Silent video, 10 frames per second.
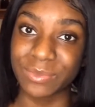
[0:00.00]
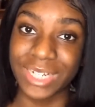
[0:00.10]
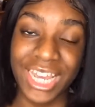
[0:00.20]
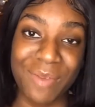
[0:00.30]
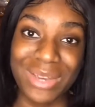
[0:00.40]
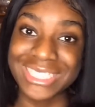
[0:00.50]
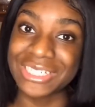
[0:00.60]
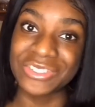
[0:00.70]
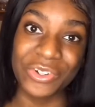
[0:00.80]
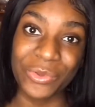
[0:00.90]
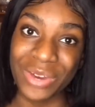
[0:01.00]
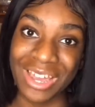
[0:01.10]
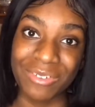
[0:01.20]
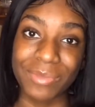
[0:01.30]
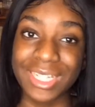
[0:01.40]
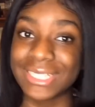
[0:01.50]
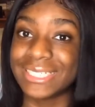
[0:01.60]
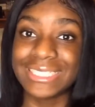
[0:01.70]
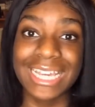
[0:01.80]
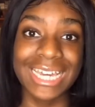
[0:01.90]
that had my schedule around
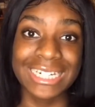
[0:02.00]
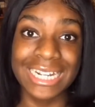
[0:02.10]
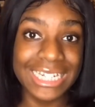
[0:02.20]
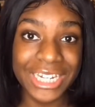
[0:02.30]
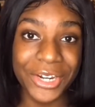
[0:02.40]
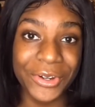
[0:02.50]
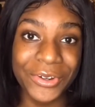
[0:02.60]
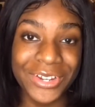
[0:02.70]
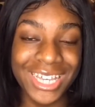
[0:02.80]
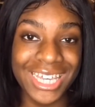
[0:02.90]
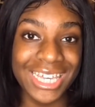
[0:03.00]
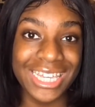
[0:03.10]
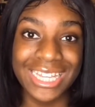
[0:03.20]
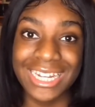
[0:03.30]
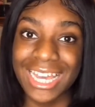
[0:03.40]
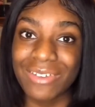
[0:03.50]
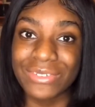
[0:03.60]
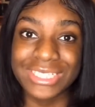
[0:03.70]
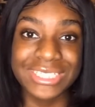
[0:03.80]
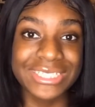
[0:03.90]
because I did not care. And I
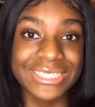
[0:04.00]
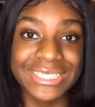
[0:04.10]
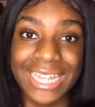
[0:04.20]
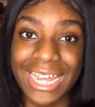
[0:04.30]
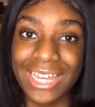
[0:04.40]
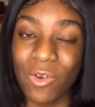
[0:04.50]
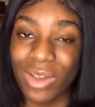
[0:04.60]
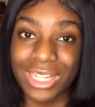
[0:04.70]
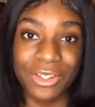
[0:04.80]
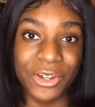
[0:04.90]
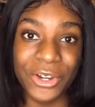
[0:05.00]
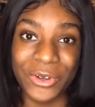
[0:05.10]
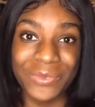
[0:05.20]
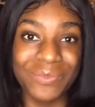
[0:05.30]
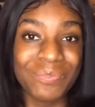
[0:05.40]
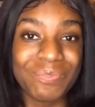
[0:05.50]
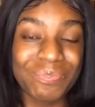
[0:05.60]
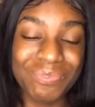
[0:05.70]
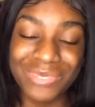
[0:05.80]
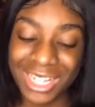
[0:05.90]
was just that quiet little girl.
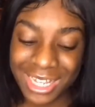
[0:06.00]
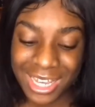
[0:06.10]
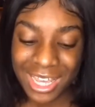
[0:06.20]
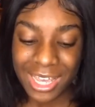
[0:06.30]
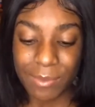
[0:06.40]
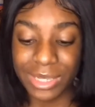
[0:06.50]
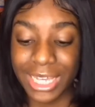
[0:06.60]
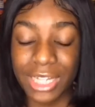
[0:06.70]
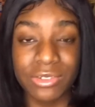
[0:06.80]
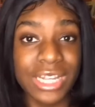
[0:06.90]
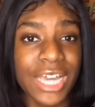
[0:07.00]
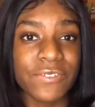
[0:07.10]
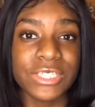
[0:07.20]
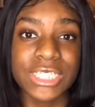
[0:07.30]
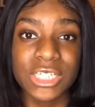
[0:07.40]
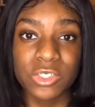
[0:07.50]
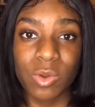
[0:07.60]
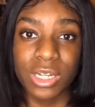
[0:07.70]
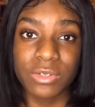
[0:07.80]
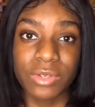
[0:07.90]
But yeah, do not have your schedule
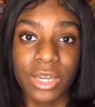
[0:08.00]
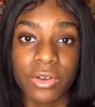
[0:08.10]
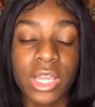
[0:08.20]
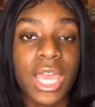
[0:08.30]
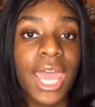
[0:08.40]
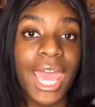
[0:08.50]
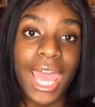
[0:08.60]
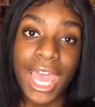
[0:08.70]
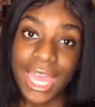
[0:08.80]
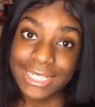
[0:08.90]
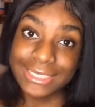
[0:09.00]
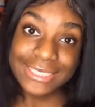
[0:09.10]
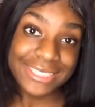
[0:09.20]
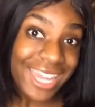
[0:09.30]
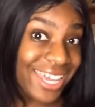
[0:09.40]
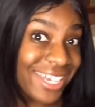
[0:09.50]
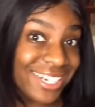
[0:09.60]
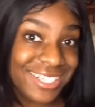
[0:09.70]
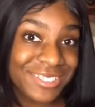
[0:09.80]
walking around. Instead,